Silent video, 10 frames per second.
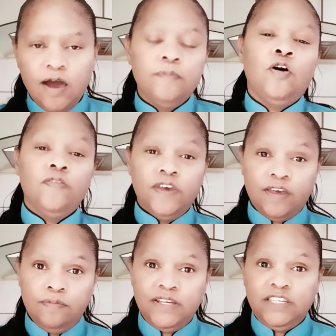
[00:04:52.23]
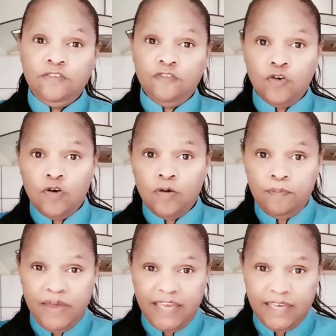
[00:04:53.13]
I'm on the committee
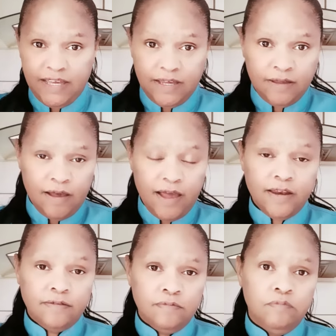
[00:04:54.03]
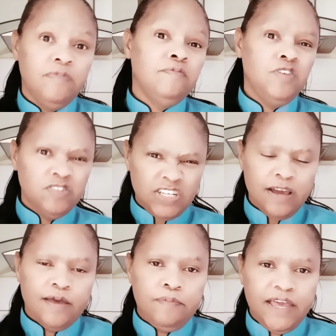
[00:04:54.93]
for baking, and usually
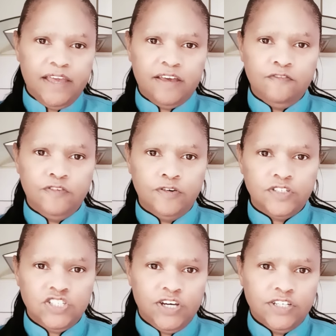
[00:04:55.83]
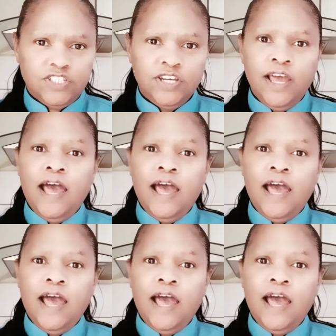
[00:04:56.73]
I bake for church.